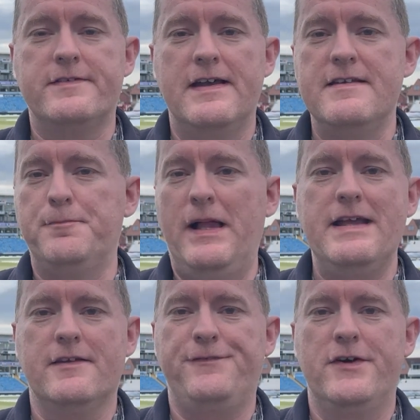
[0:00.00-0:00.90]
And he's playing
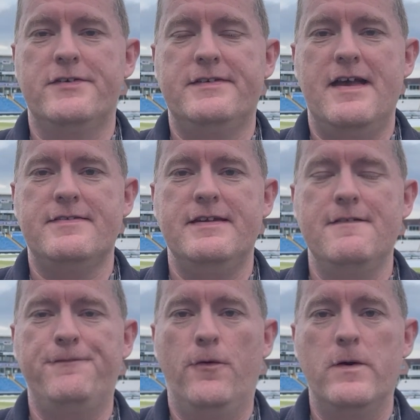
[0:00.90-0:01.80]
his first test in
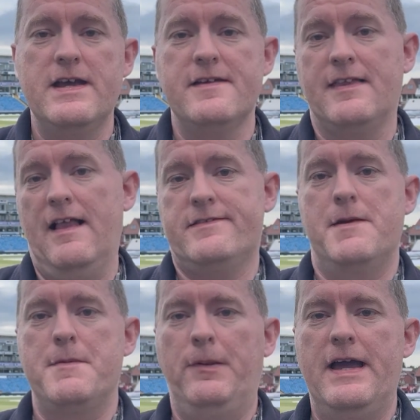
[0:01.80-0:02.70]
4 years. The last
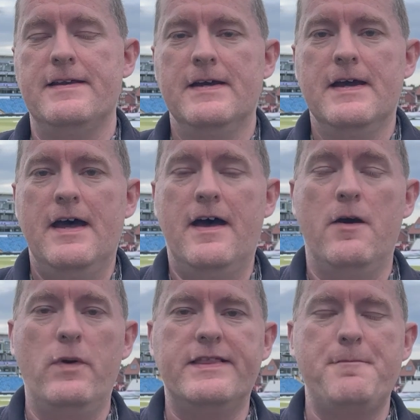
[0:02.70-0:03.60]
time he played
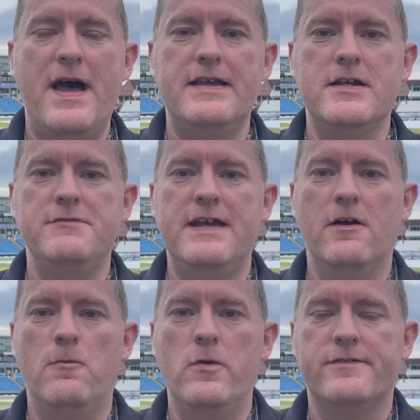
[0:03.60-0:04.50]
with the baggy green
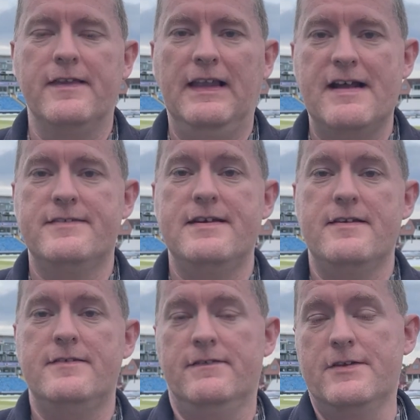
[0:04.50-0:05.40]
on was the last
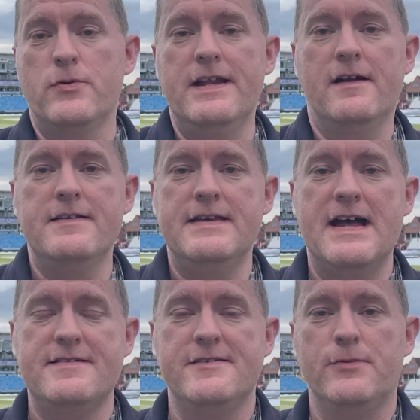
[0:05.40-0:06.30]
test of the 2019
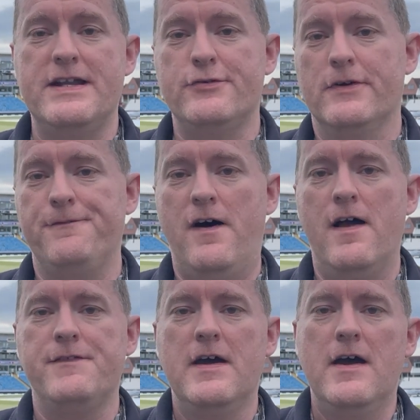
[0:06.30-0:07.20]
Ashes, when he took a
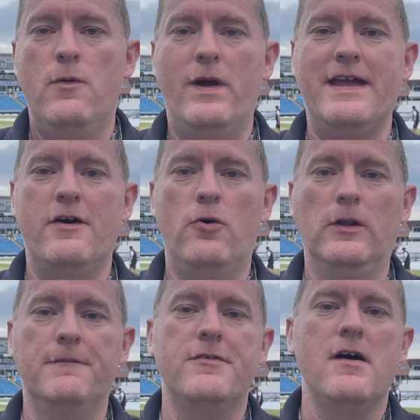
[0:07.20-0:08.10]
5-wicket
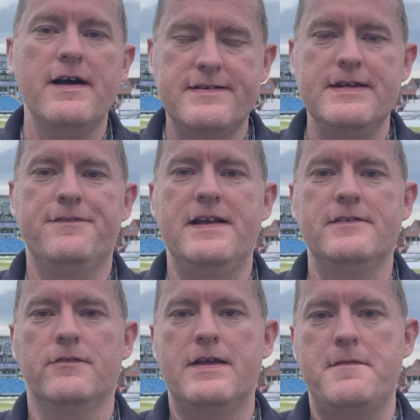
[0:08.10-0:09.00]
haul. A variety of things
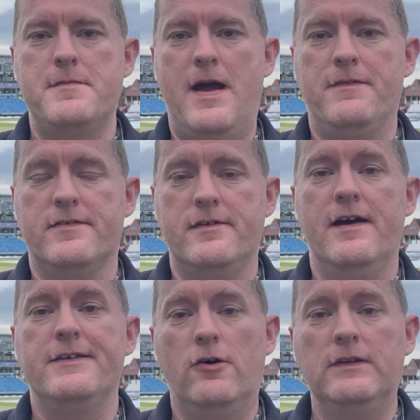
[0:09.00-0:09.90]
have kept him out the
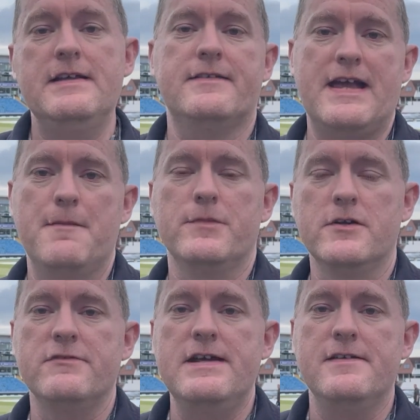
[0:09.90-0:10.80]
side, not least Cameron
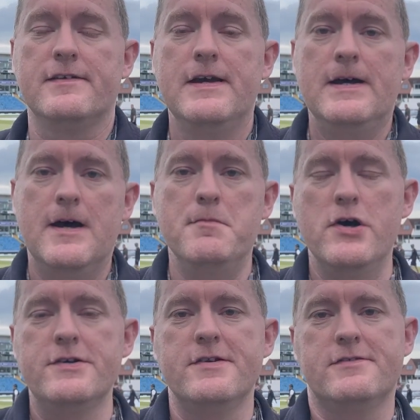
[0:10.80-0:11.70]
Green's
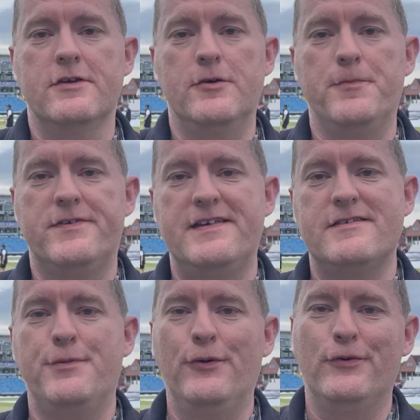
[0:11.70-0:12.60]
emergence at number six,
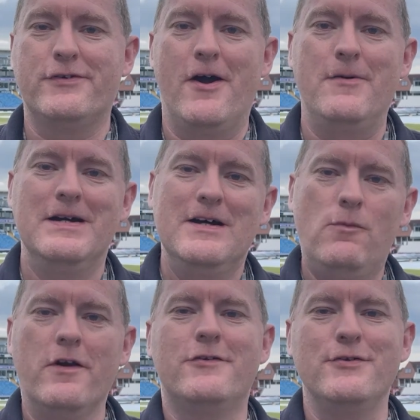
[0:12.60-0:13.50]
but also
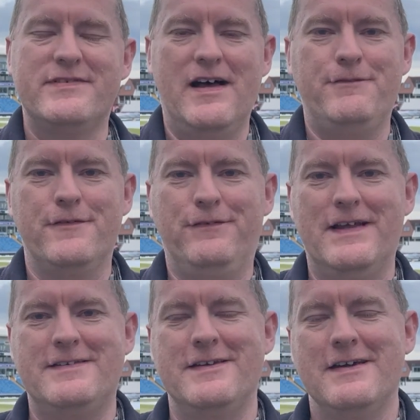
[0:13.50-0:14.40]
one or two
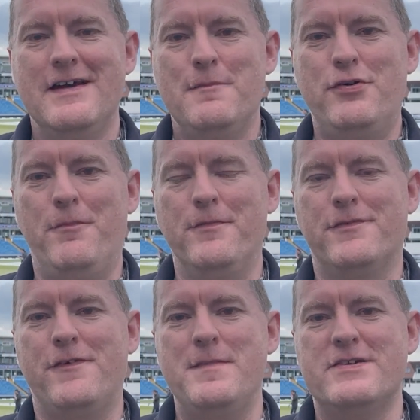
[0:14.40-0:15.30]
self-inflicted problems
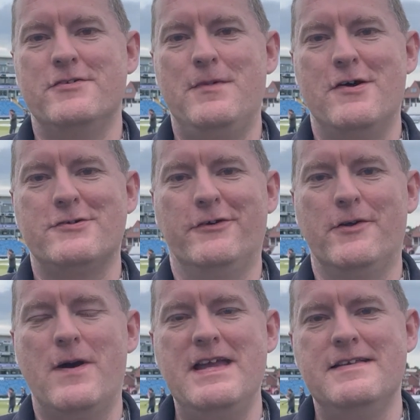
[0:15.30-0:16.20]
for Mitchell Marsh along the
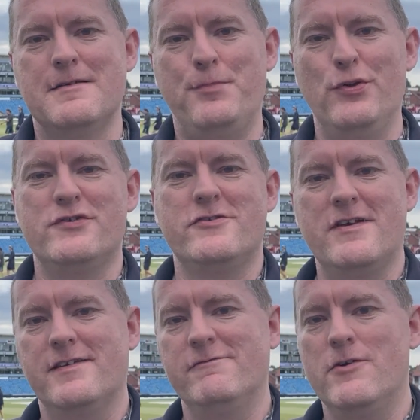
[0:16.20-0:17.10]
way. He did punch a
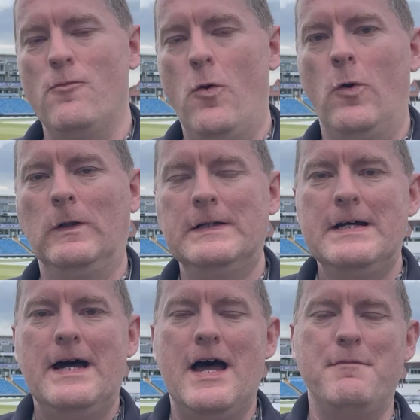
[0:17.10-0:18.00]
dressing room wall
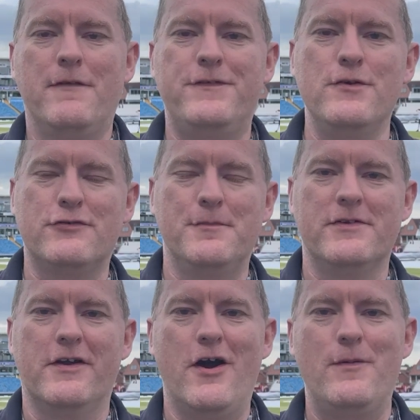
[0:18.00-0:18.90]
a few
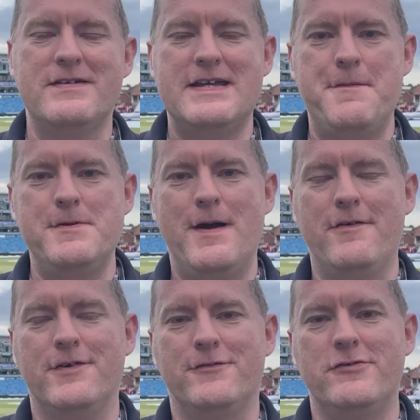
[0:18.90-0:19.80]
summers ago, which kept him
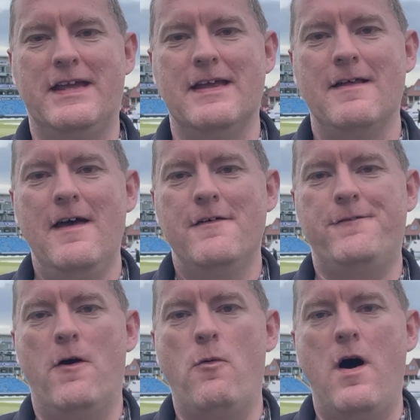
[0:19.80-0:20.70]
out of cricket
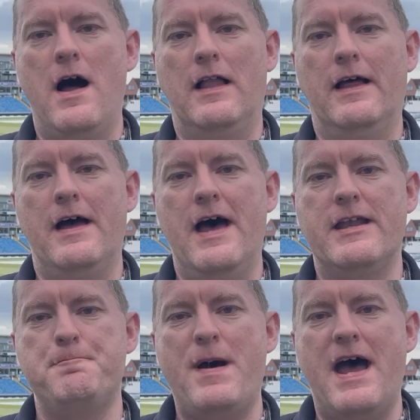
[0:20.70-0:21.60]
for a while at
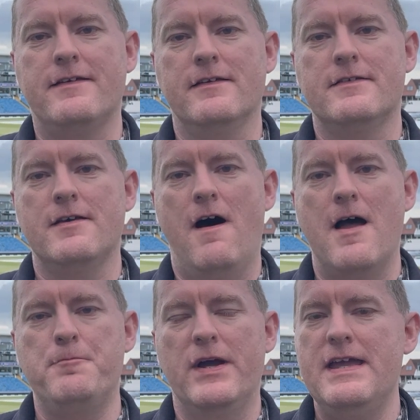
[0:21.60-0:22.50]
a bad
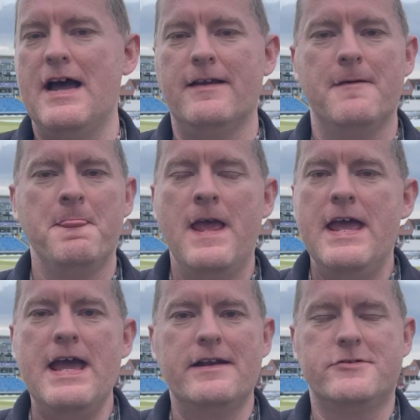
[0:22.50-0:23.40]
time. But he had
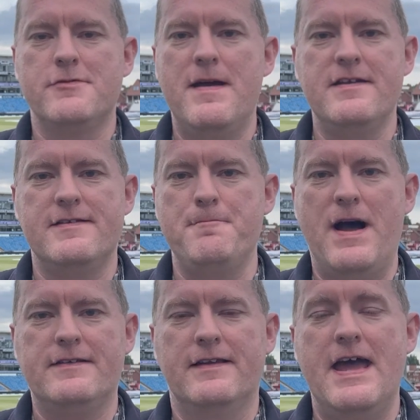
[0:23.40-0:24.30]
a tremendous
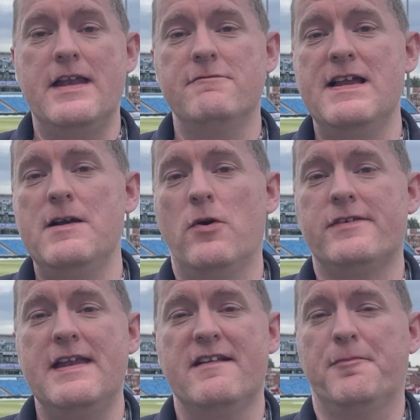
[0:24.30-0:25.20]
impact today, and it really was
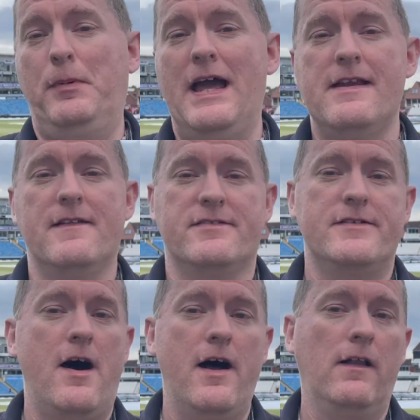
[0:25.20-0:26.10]
an innings played in the
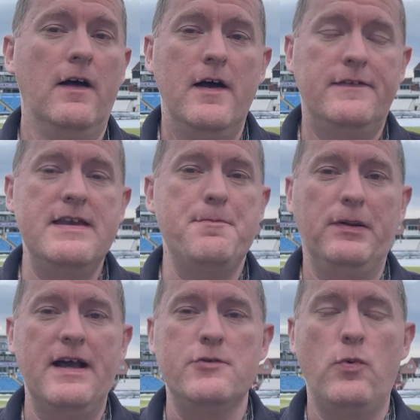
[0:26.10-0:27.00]
style that he
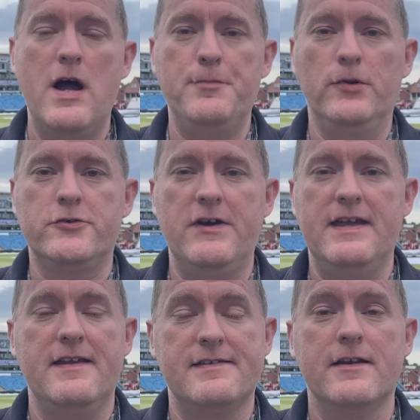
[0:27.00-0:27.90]
plays white ball
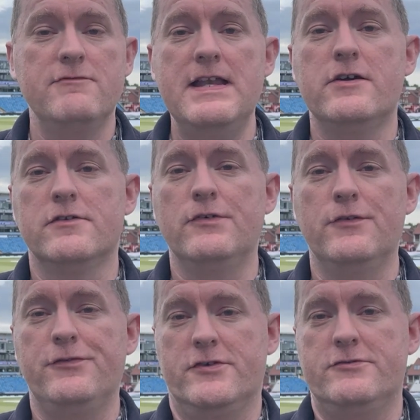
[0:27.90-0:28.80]
cricket. He's had a really good run
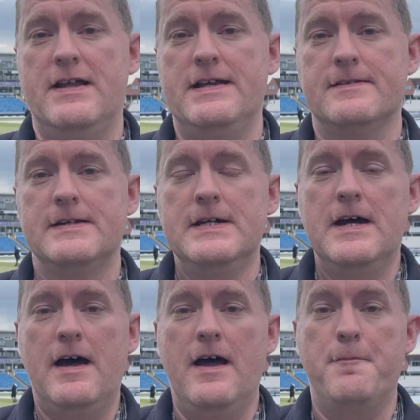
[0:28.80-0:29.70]
for Australia's,
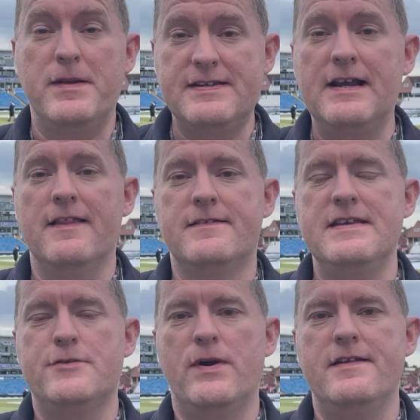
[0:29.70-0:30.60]
particularly
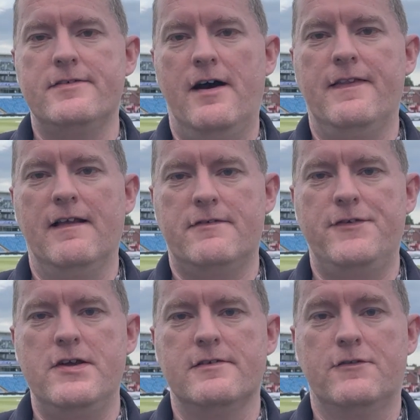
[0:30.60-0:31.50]
the T20 side in the last
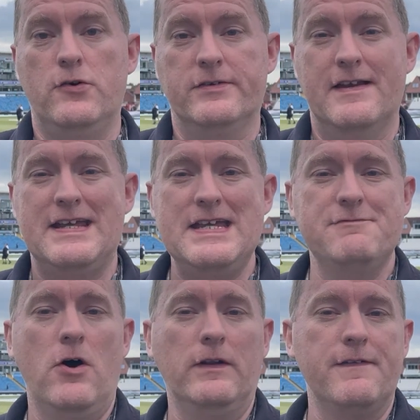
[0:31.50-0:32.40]
few years, of course, had a key
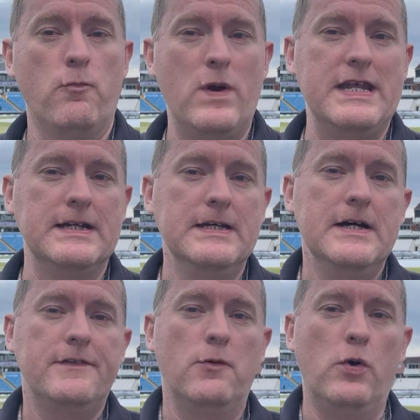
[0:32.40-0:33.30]
role in them winning
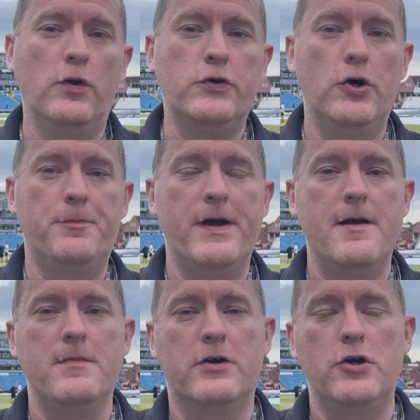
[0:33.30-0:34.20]
the World Cup
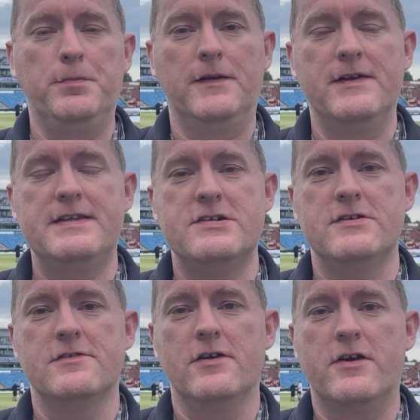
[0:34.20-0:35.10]
a couple of
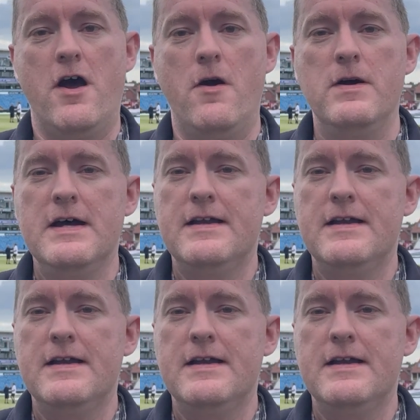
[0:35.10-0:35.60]
editions ago.